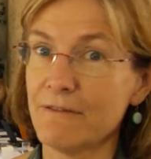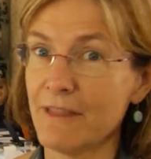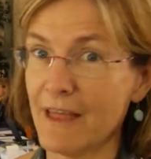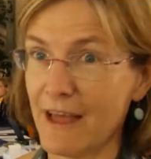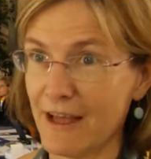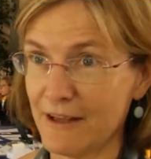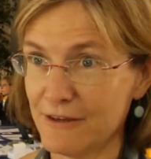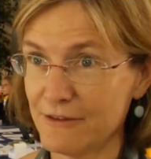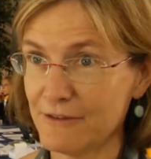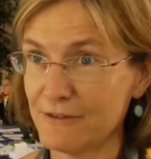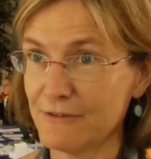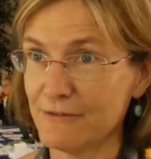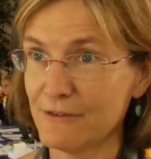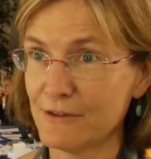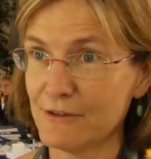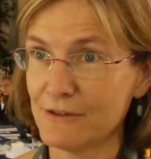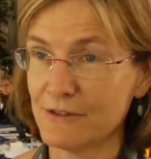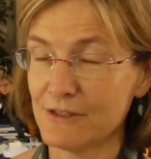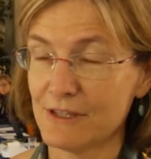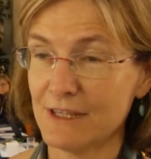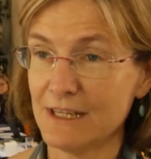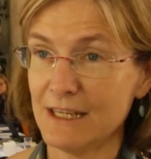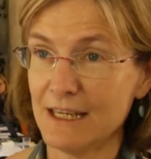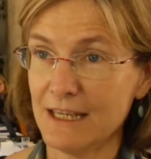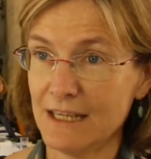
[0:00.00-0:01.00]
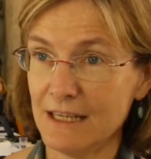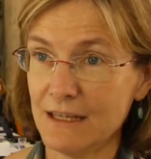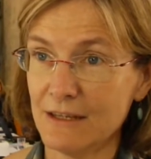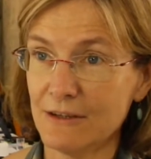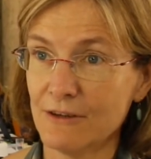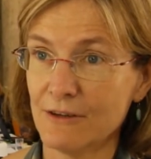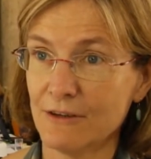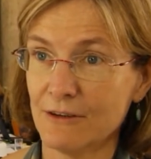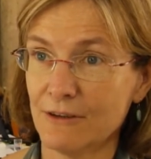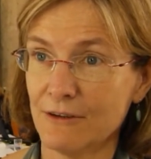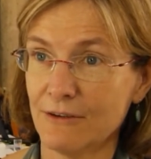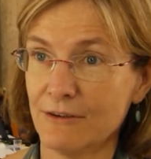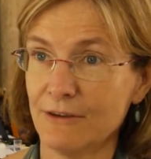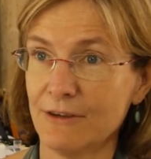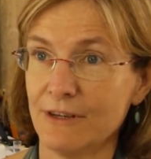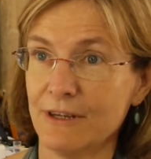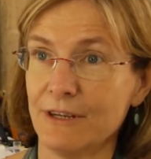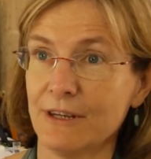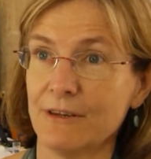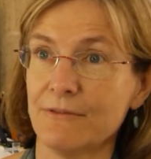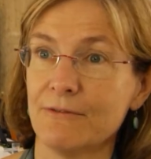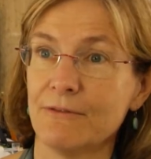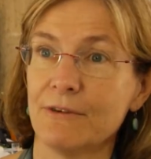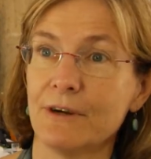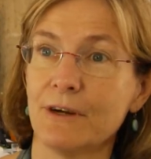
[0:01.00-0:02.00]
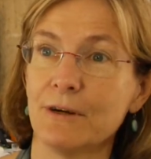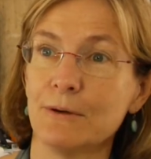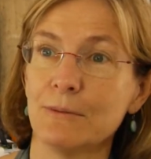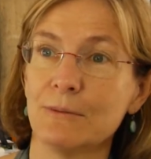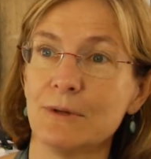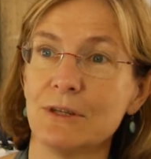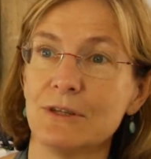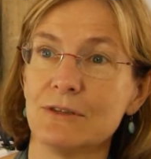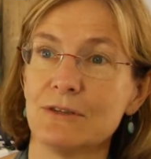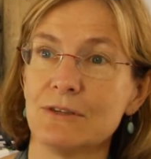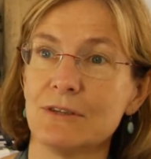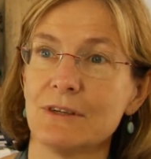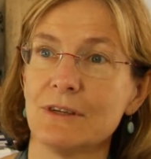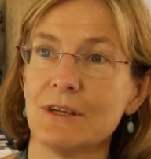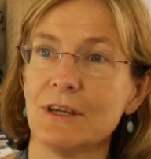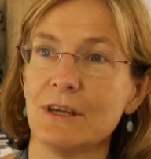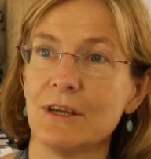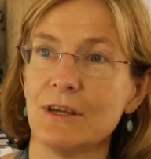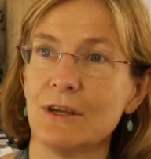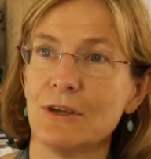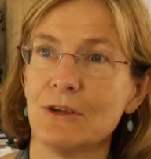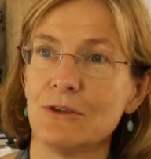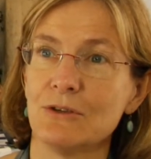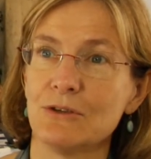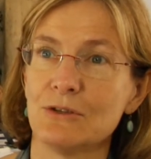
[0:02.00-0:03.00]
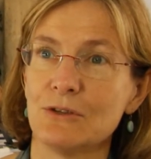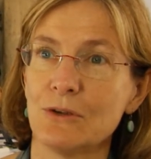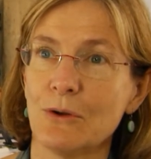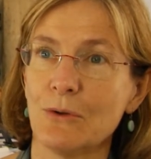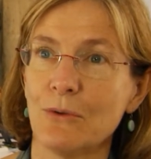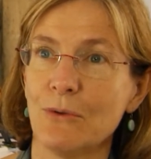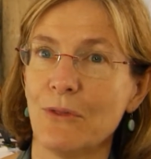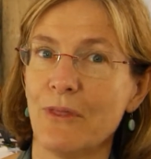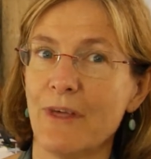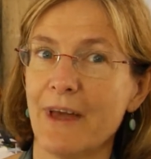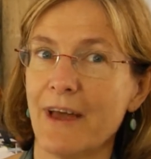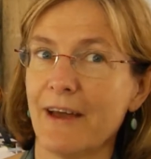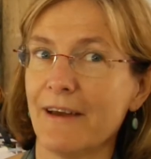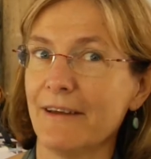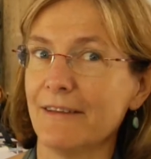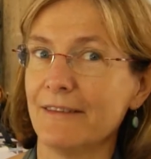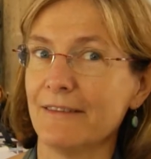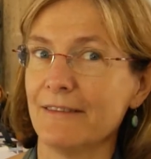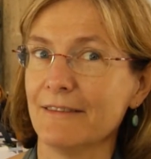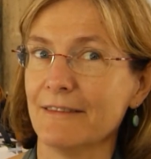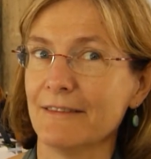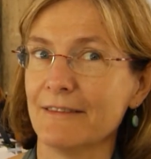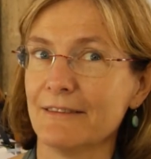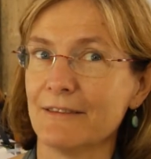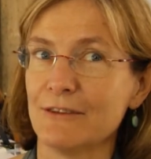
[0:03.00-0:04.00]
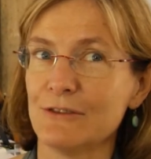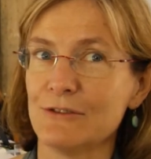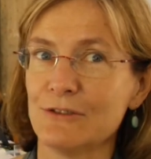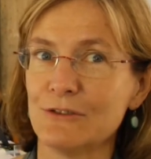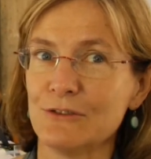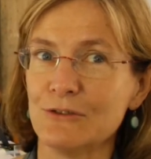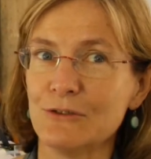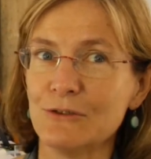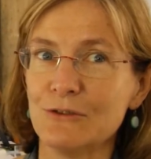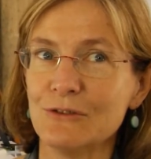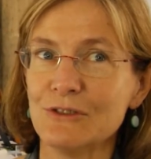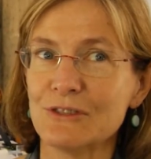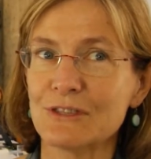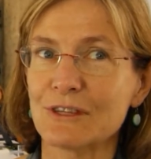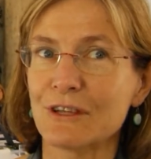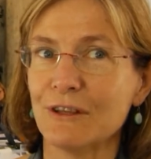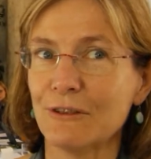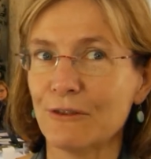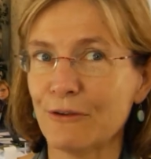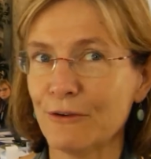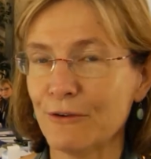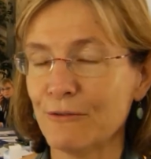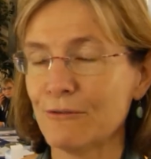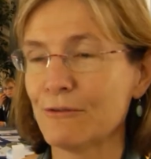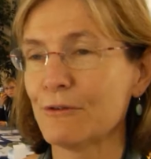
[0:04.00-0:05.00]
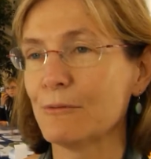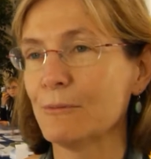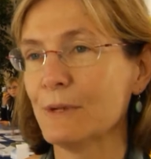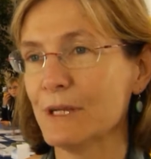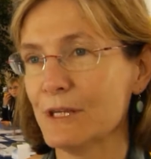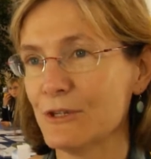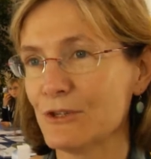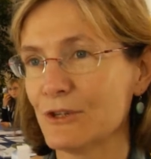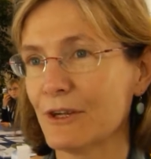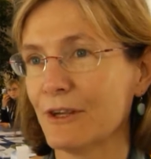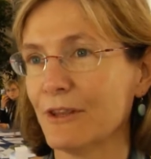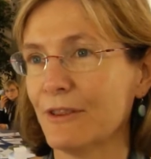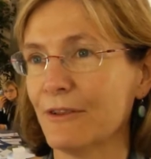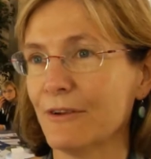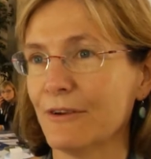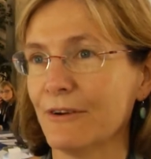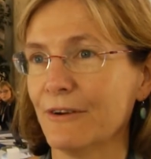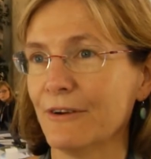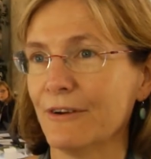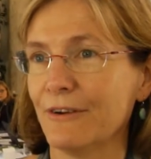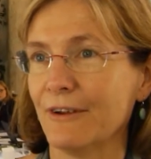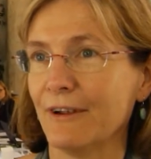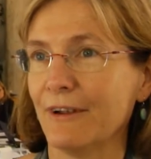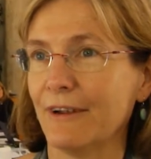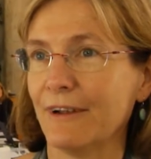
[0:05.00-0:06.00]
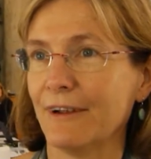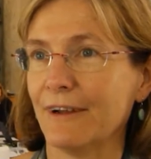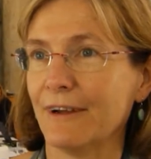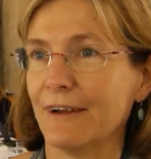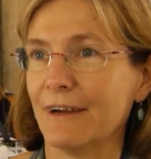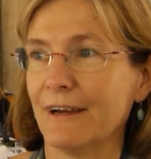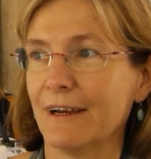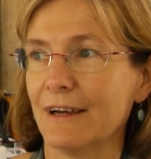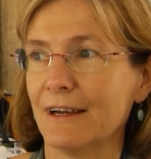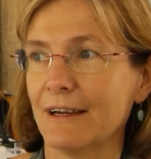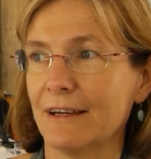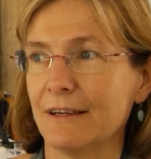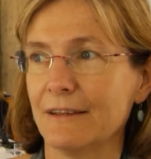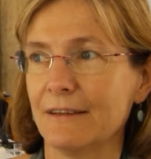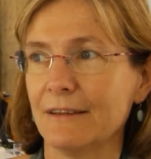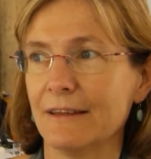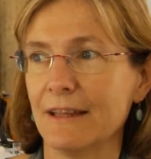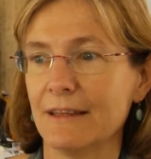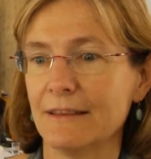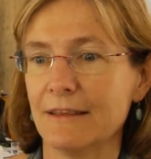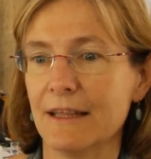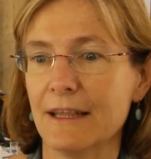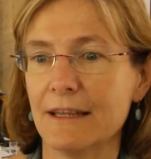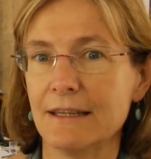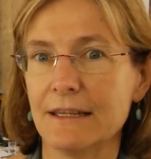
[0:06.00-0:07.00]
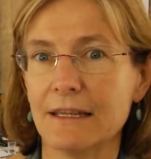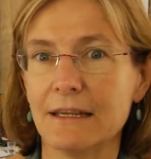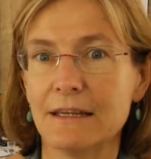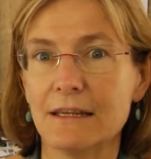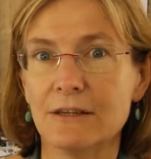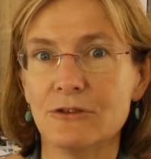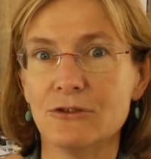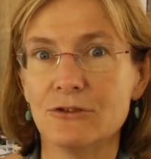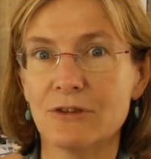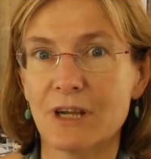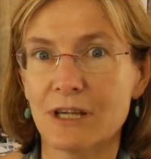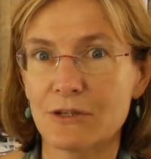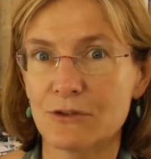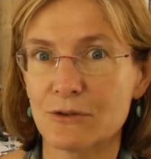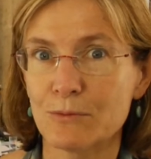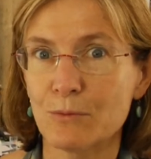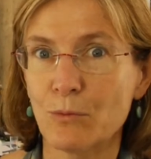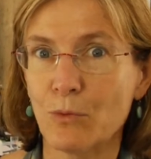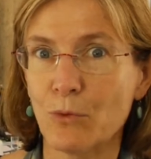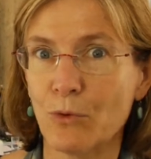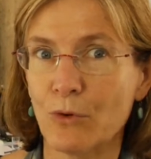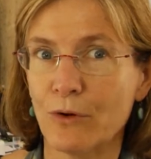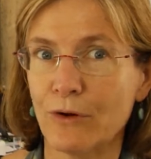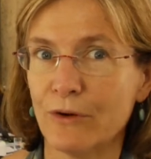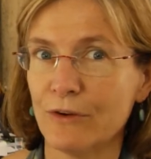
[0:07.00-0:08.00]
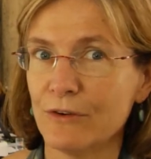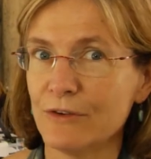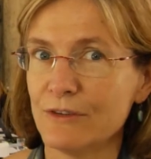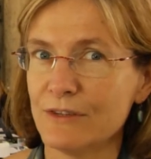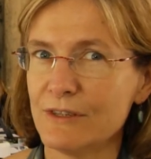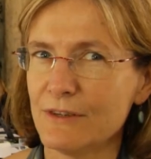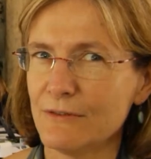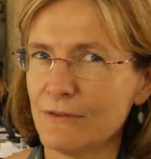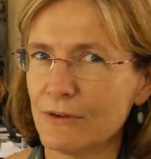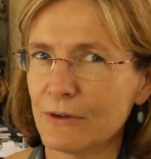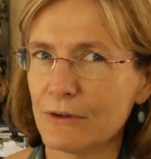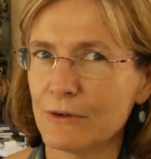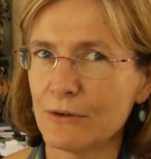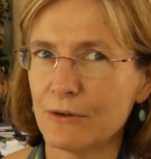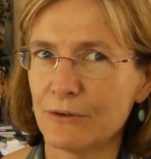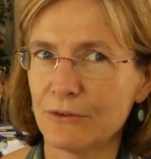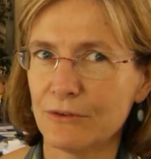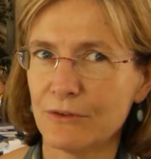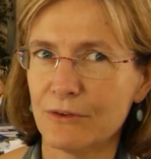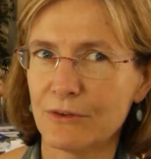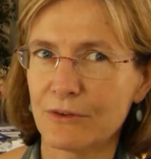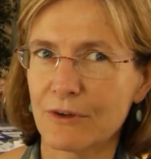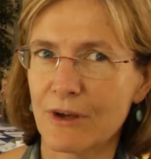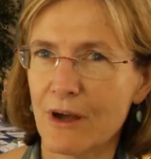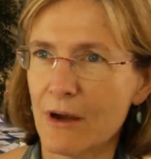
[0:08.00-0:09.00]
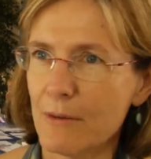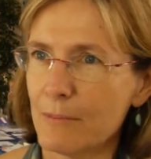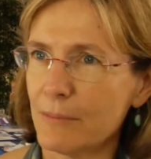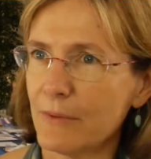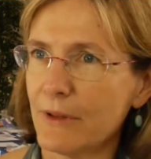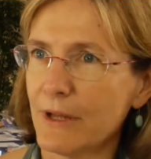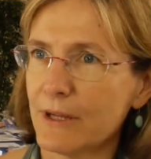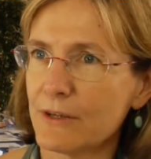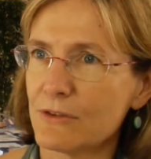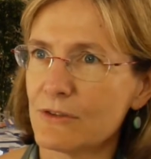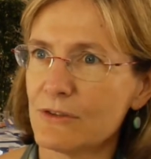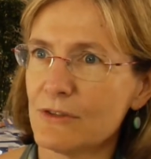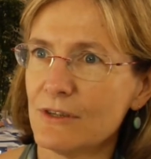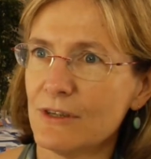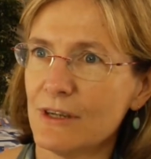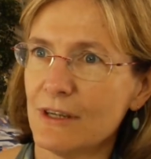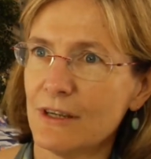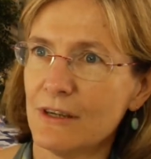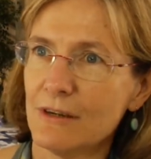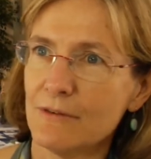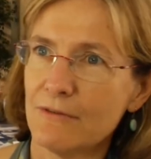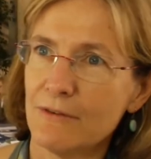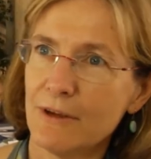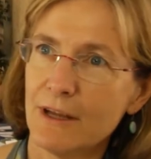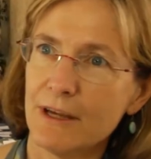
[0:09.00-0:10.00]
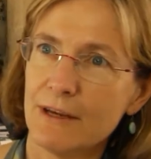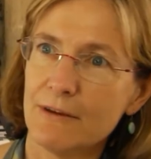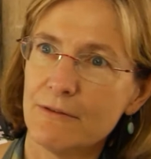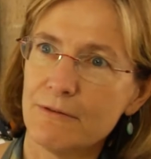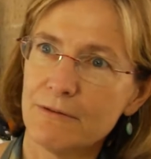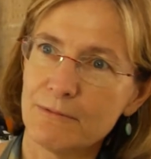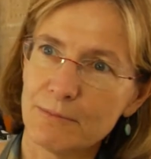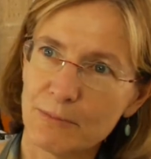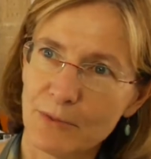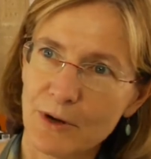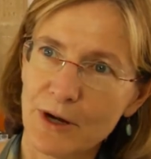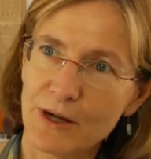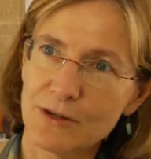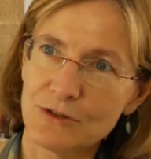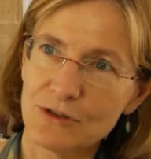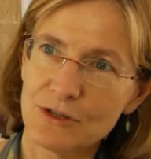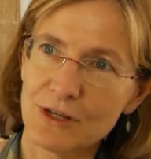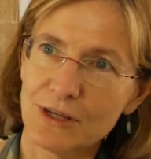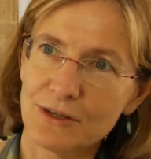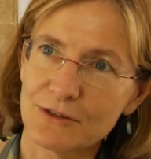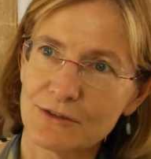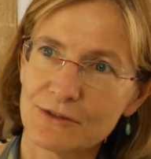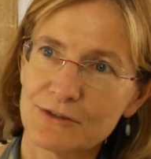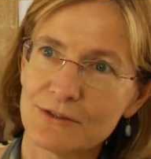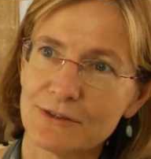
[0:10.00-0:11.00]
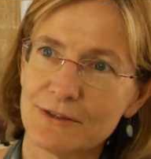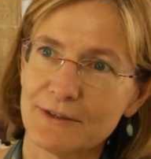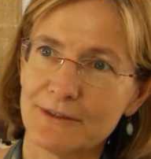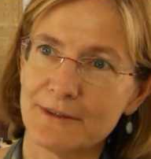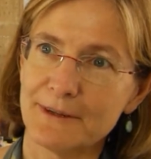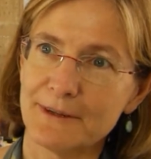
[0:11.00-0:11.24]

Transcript: that diversity in our learning environments so that the students can learn from each other, that they can address more difficult, complex, and innovative projects.